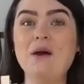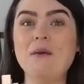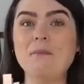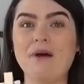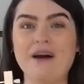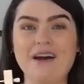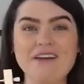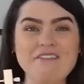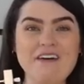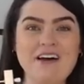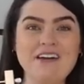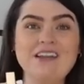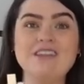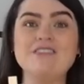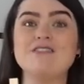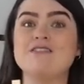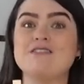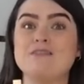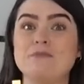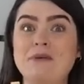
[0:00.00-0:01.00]
But I found it
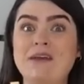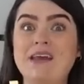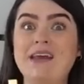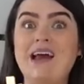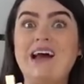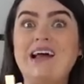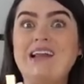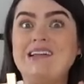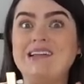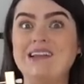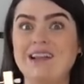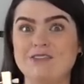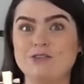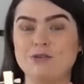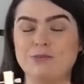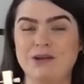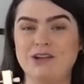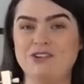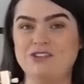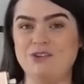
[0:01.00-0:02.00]
just to be a little
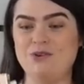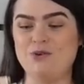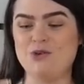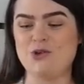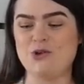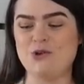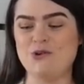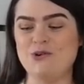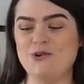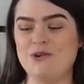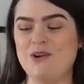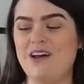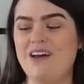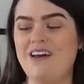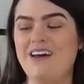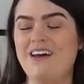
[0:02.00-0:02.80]
bit too short.